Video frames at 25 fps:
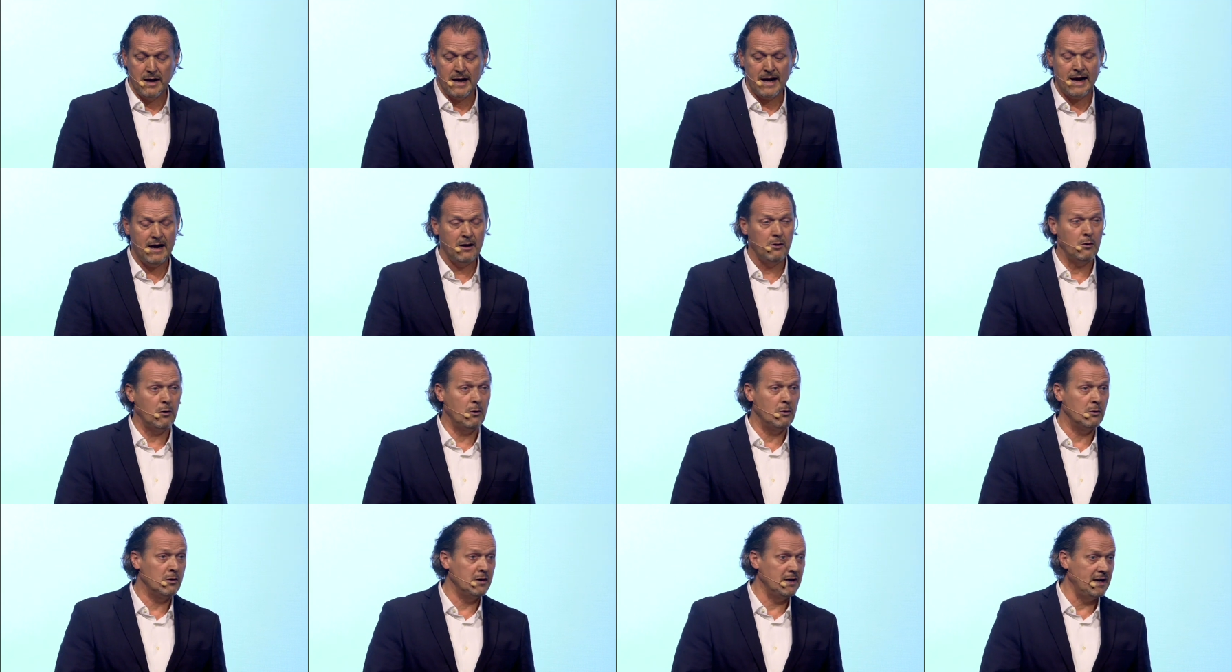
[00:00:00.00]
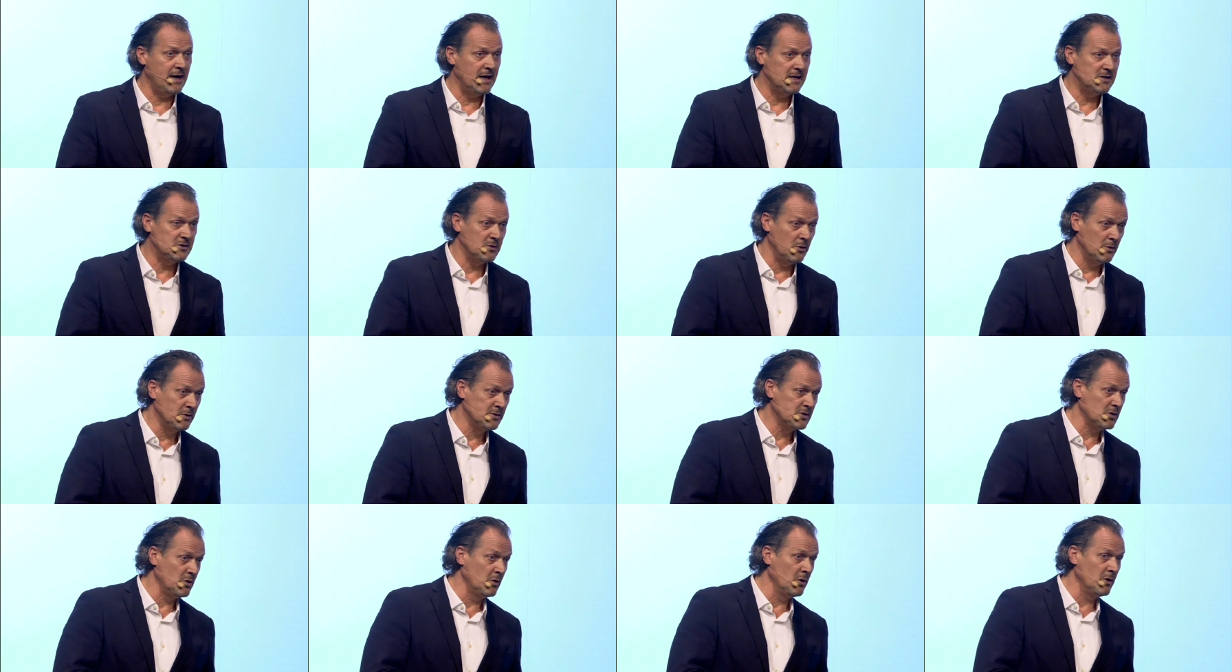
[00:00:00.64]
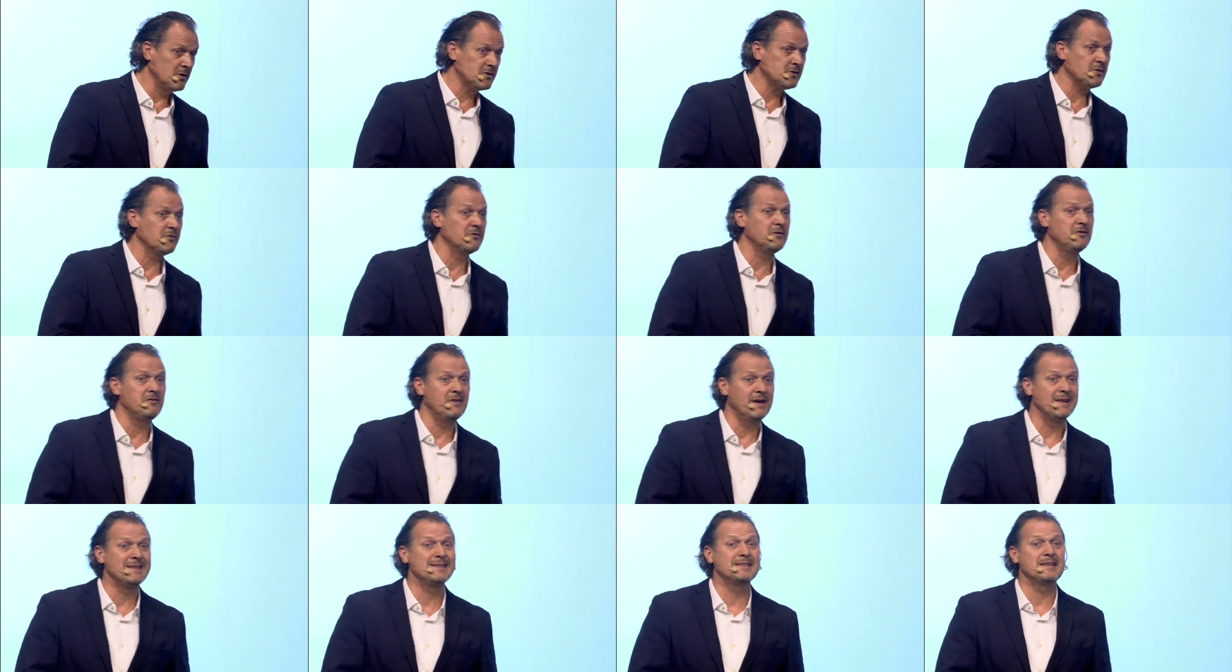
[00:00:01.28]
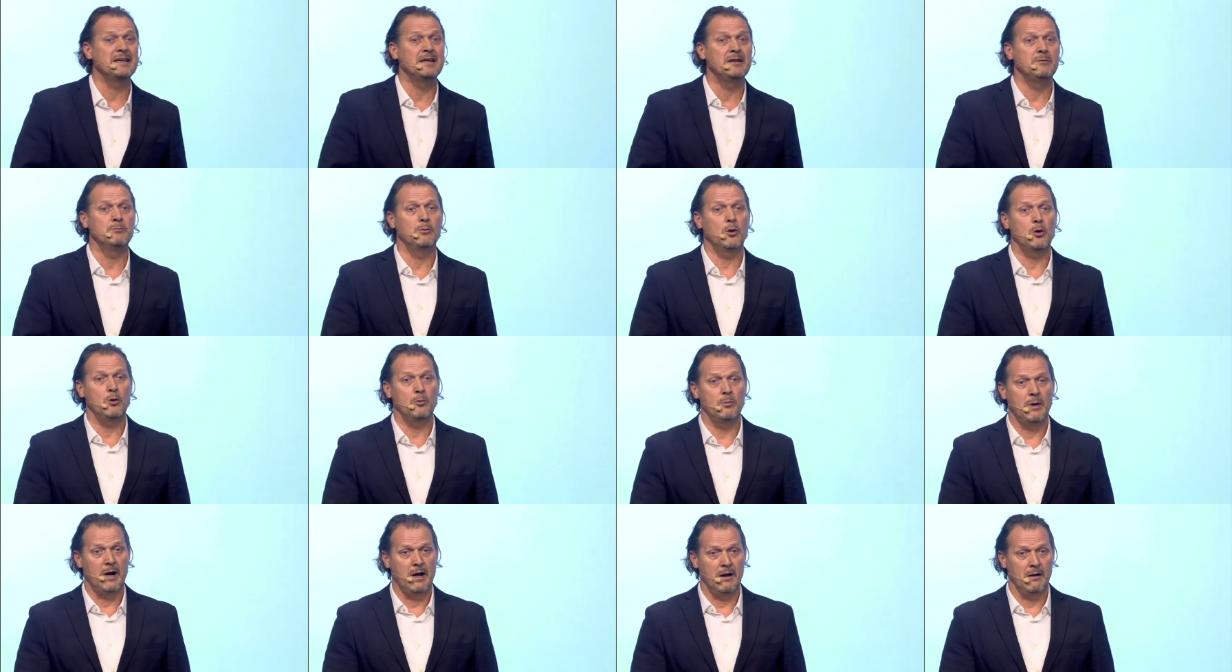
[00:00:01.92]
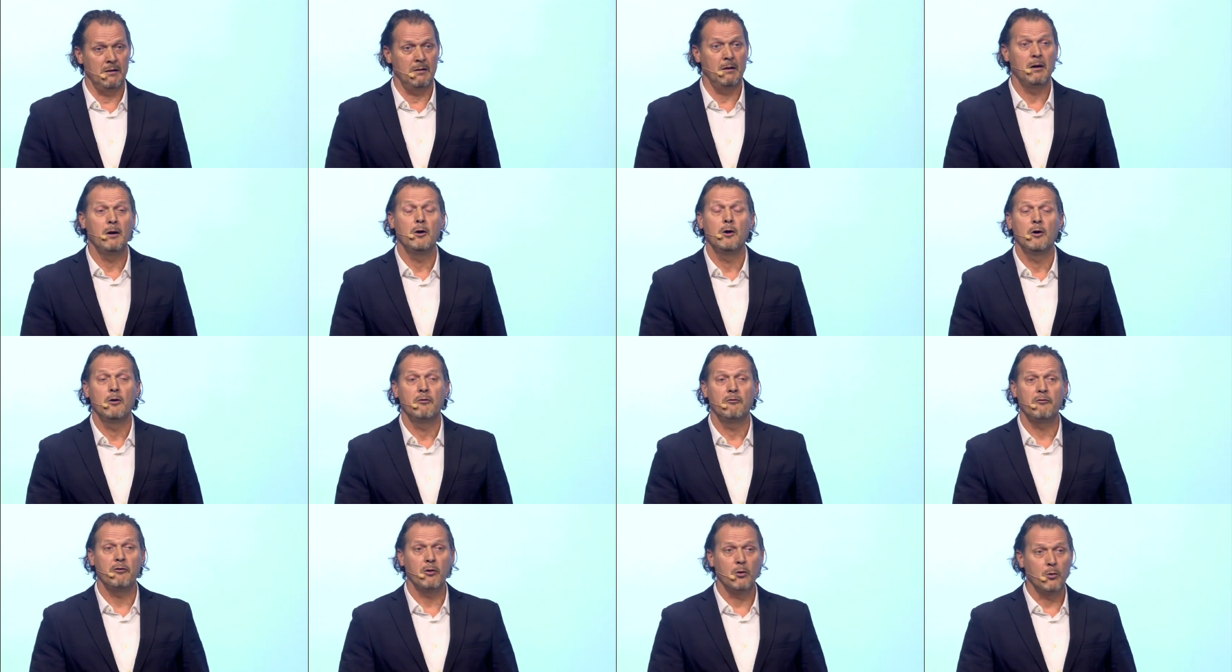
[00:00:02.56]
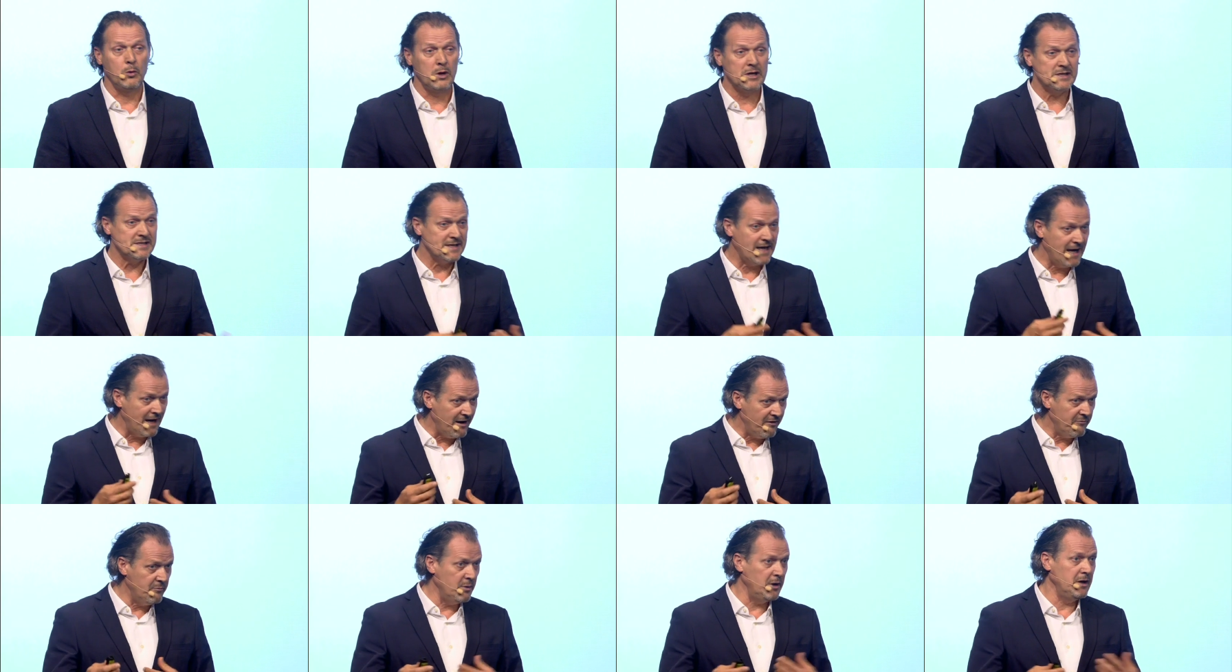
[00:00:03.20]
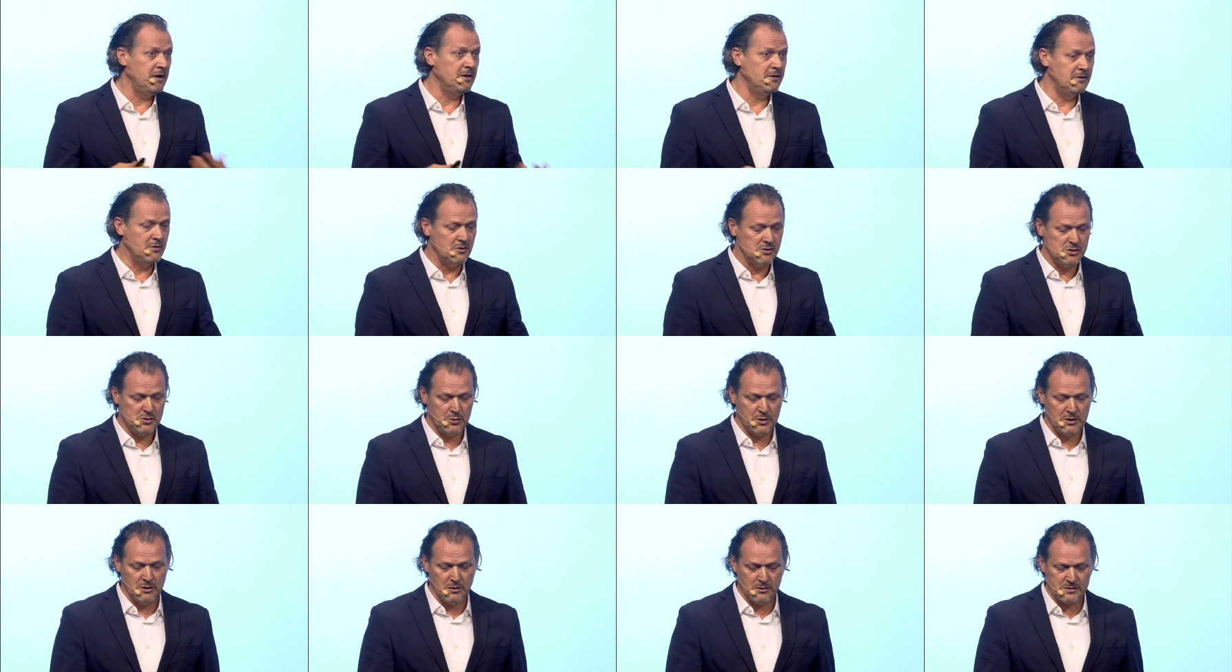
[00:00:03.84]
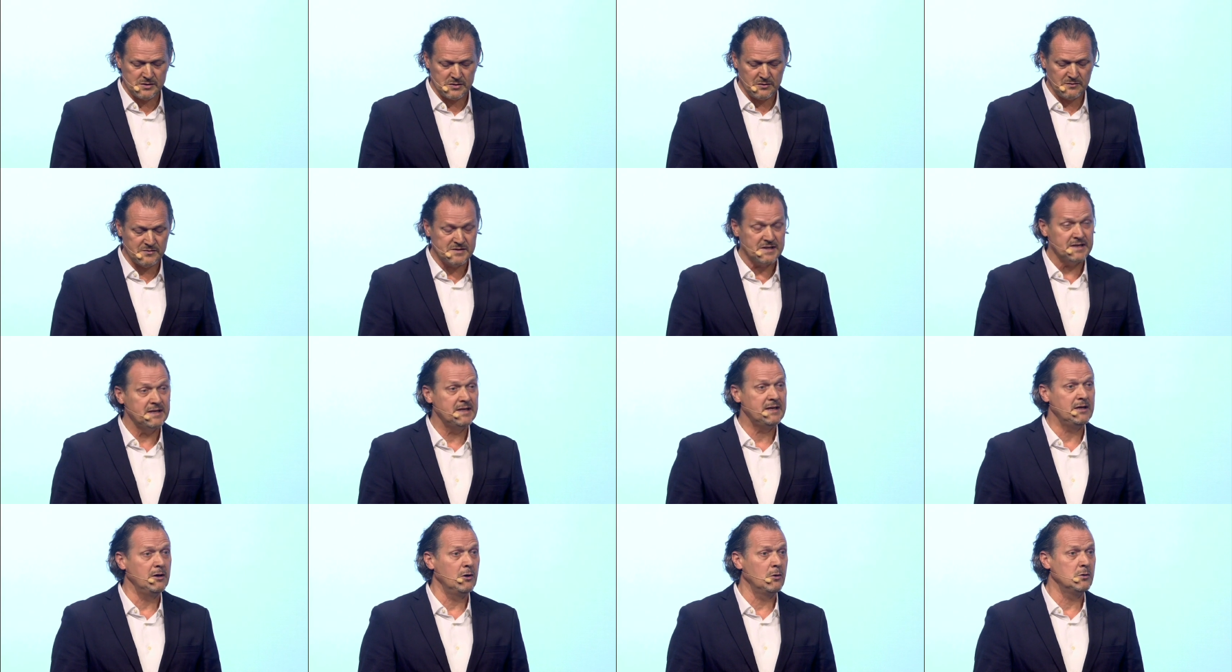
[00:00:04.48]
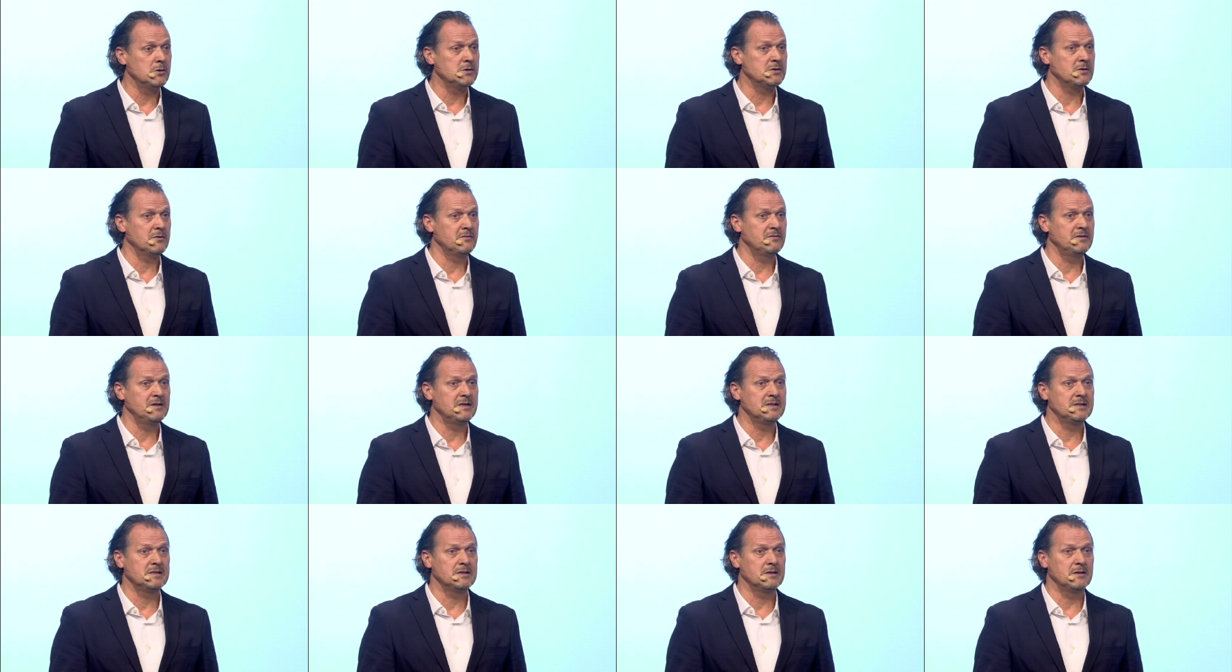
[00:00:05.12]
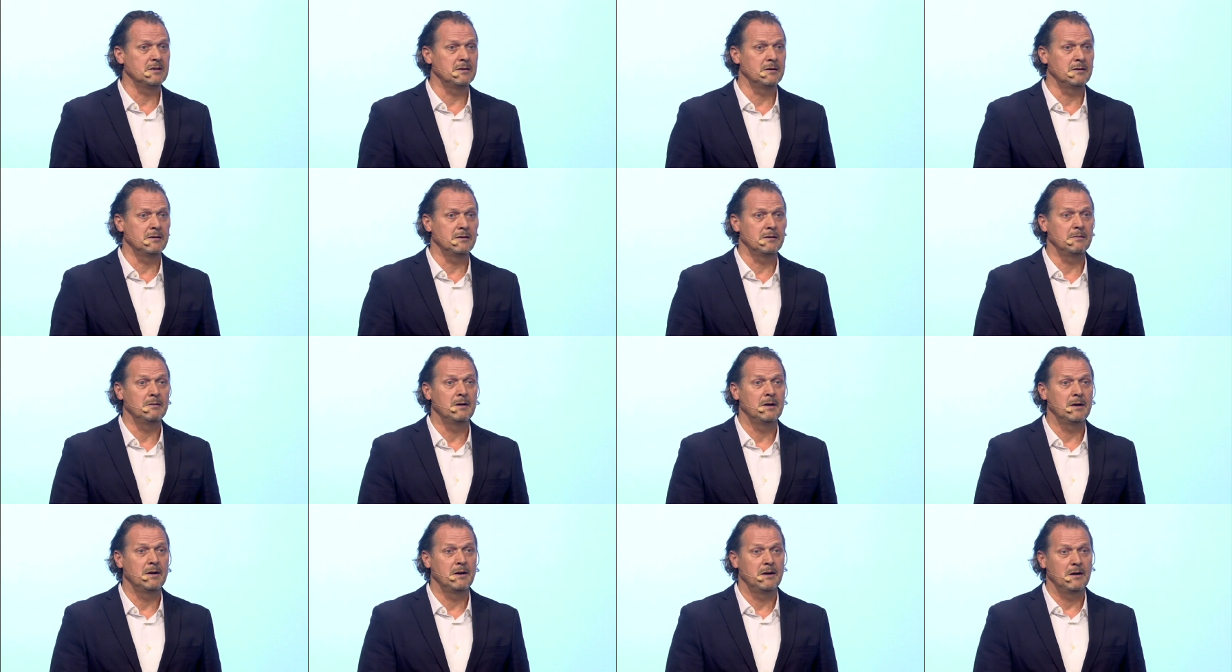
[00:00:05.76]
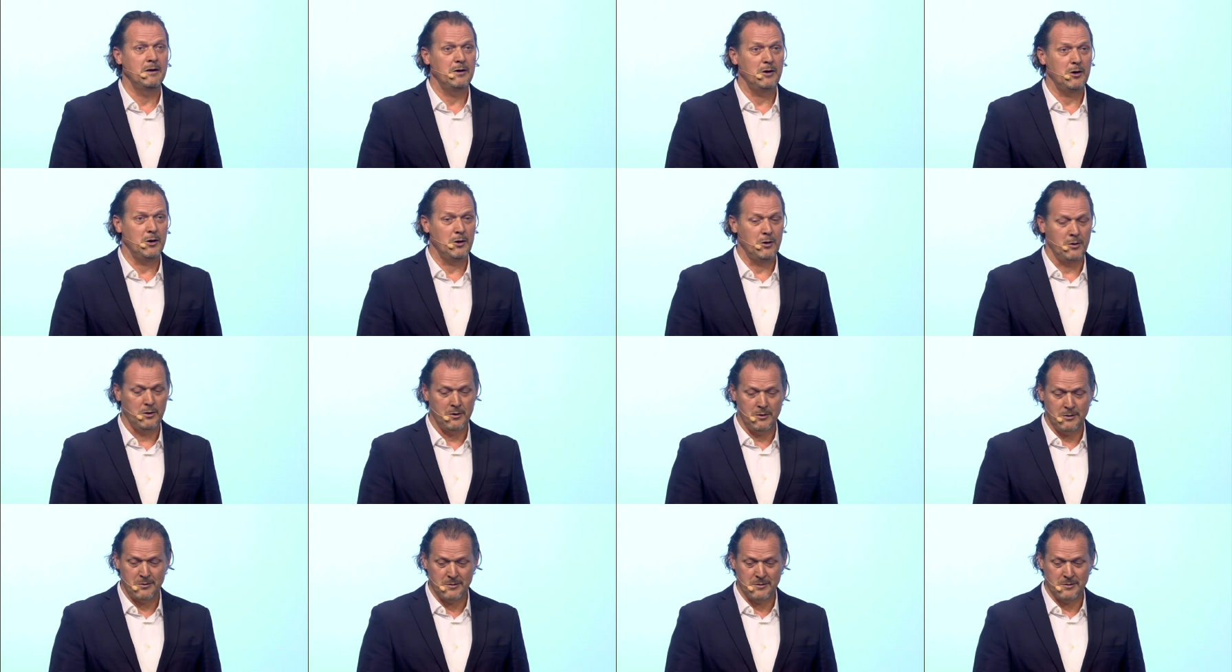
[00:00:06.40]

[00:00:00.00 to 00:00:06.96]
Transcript: and organized also lots of events in mobile, for which I have been in touch with lots of CEOs of these uh, uh,